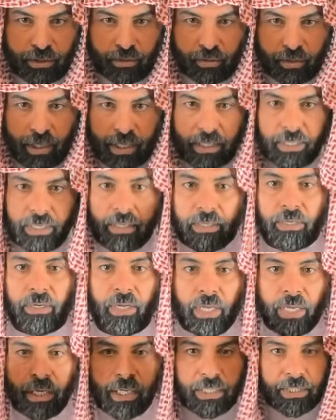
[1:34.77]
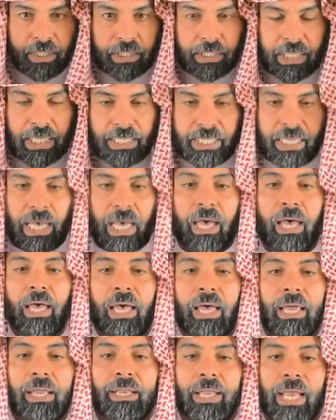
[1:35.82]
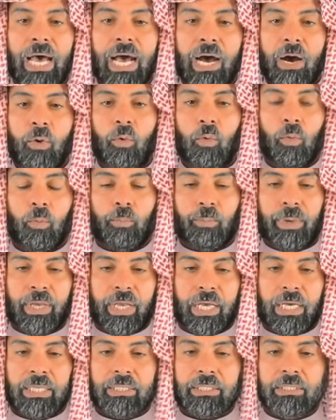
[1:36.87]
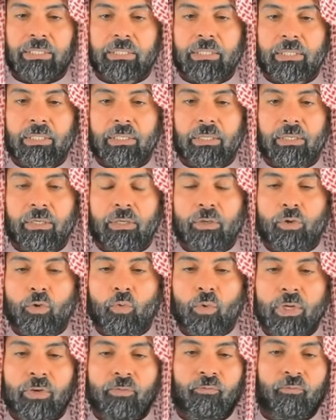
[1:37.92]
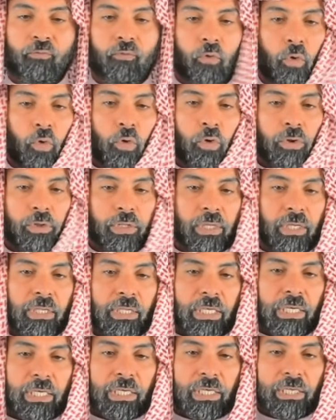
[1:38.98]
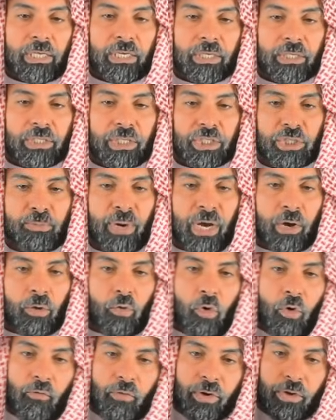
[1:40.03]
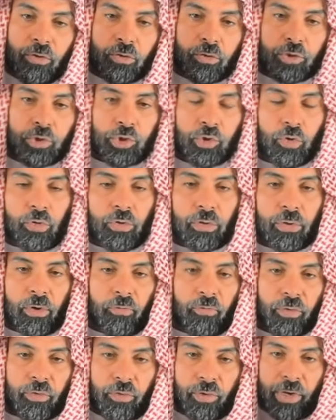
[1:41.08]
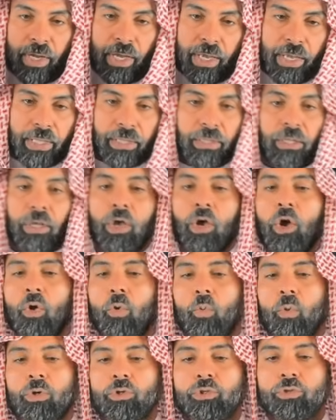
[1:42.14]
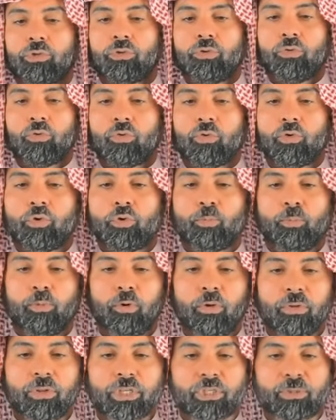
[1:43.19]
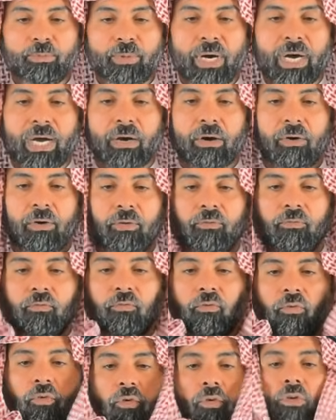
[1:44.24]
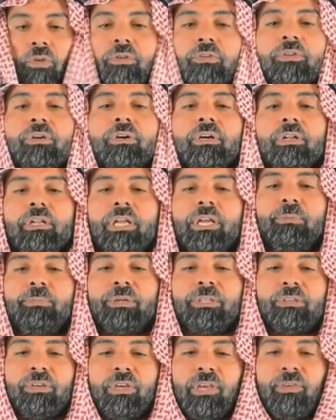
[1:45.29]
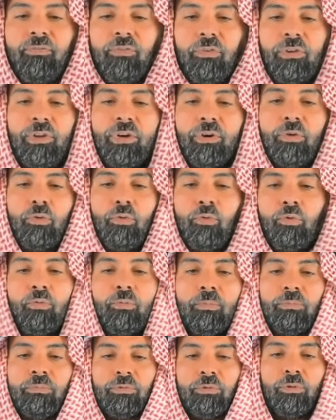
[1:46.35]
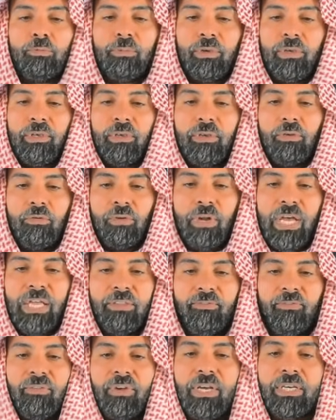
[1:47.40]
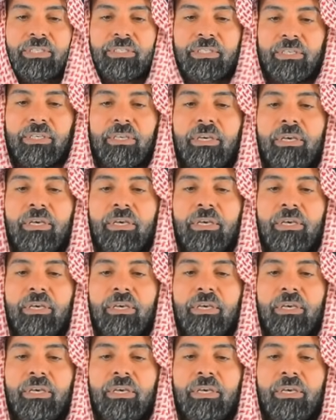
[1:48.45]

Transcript: together, just like that. Now, because you want to fold the shemagh over your shoulder, over your head, what you do, you pull the shemagh forward a little bit to give you a little room to be your hand flexing.